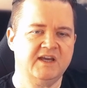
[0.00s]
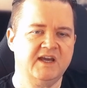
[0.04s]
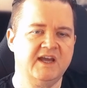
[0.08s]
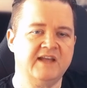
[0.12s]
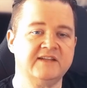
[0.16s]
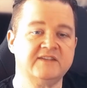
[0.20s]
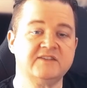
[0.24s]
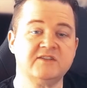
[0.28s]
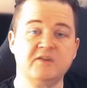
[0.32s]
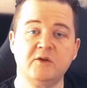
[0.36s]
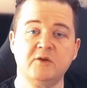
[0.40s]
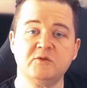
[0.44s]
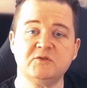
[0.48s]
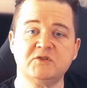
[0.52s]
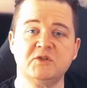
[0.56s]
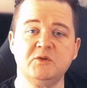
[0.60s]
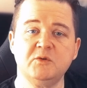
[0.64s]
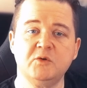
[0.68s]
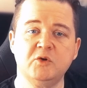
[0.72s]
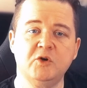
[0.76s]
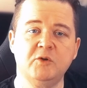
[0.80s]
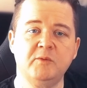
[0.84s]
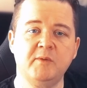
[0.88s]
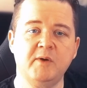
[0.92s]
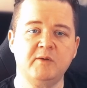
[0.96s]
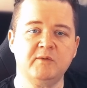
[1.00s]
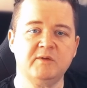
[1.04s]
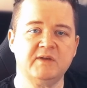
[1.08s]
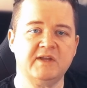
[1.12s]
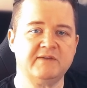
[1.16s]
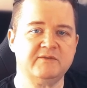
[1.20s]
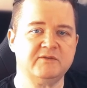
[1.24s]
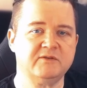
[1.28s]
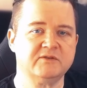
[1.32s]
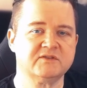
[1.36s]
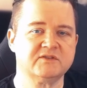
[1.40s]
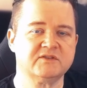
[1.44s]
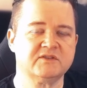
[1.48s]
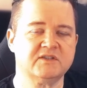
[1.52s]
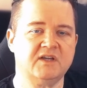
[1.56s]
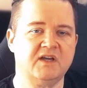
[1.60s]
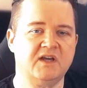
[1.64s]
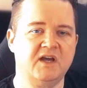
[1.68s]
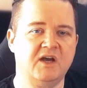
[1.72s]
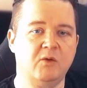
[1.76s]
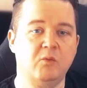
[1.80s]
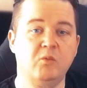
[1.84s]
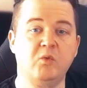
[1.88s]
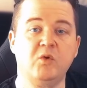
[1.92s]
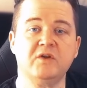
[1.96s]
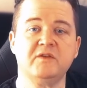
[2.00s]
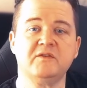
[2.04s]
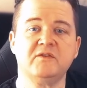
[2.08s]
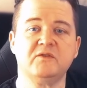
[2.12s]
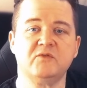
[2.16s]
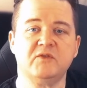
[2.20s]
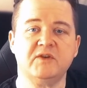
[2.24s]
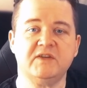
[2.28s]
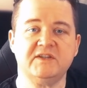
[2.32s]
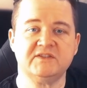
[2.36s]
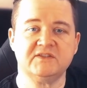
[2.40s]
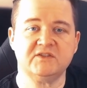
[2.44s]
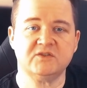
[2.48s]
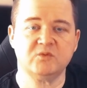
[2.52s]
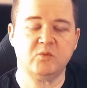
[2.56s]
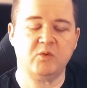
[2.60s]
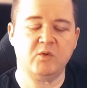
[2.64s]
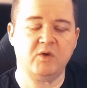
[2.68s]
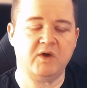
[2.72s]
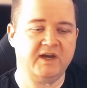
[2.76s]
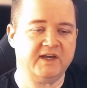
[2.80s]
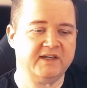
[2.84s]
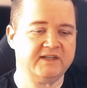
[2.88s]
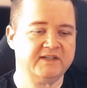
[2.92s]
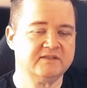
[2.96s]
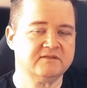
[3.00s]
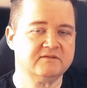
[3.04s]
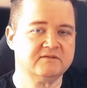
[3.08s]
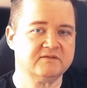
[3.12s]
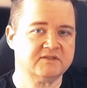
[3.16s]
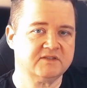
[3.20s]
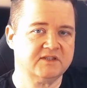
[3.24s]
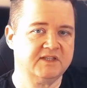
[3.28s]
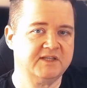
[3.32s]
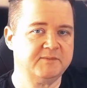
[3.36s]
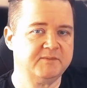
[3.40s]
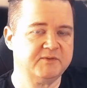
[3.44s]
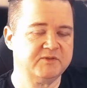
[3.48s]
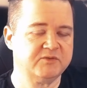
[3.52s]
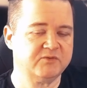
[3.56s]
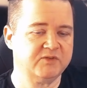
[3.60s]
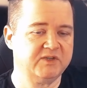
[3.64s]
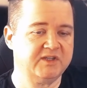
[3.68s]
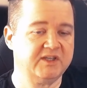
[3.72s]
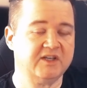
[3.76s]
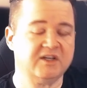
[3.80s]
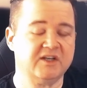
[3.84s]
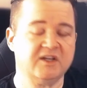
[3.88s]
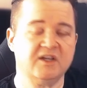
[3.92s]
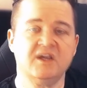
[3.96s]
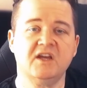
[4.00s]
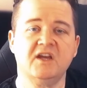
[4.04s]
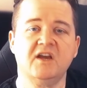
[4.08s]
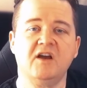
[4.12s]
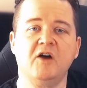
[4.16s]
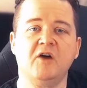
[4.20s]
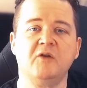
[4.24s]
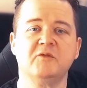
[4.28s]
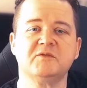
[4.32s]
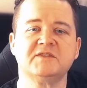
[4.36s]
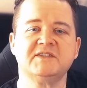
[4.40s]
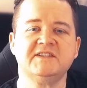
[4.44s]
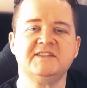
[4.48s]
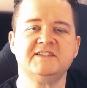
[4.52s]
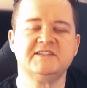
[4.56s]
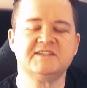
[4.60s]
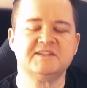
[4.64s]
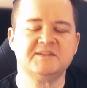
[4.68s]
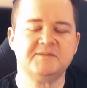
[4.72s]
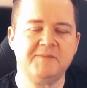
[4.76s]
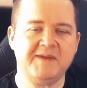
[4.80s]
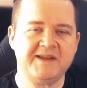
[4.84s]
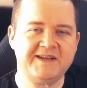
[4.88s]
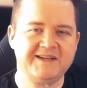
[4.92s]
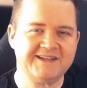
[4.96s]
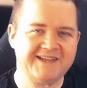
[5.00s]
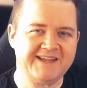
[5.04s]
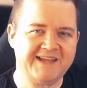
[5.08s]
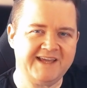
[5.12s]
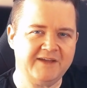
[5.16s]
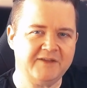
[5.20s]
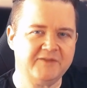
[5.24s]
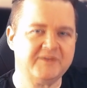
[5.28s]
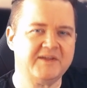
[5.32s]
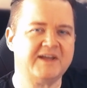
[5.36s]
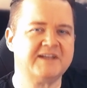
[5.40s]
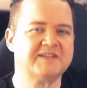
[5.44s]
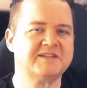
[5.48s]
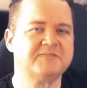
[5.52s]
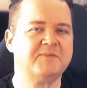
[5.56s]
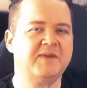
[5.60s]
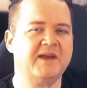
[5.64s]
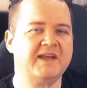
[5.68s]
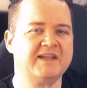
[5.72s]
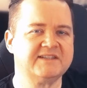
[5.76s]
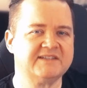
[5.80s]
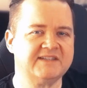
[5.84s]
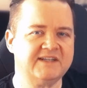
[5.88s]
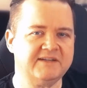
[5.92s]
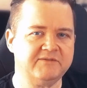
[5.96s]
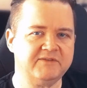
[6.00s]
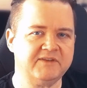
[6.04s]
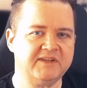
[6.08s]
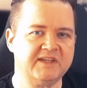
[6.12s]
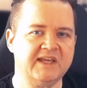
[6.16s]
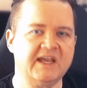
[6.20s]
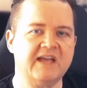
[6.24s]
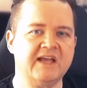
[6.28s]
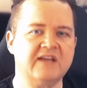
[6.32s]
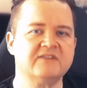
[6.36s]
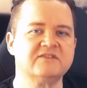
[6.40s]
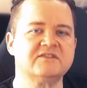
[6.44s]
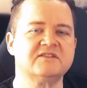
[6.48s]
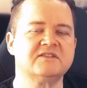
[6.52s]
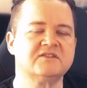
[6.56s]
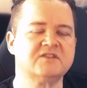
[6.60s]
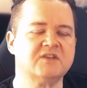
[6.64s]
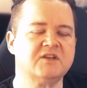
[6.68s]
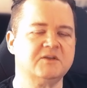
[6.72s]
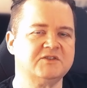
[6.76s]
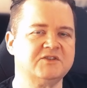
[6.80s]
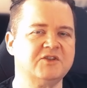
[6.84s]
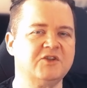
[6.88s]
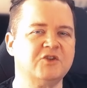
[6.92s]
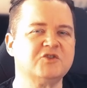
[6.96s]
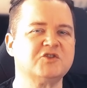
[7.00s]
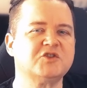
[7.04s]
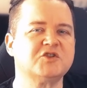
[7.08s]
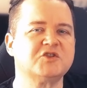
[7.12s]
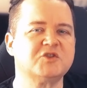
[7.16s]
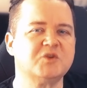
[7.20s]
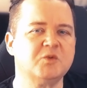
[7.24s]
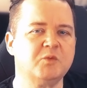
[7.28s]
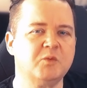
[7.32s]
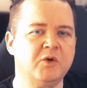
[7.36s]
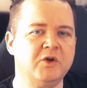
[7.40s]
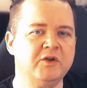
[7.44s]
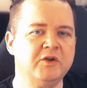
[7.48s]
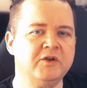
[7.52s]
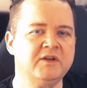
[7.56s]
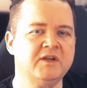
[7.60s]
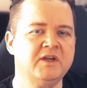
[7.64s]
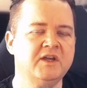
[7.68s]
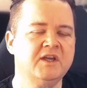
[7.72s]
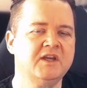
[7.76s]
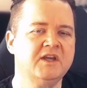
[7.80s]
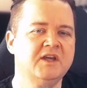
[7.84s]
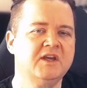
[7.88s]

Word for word: And so those two hormone levels are one of the reasons why sleep is really good. Obviously, there's a mental health aspect and everything else, so it's not just the one.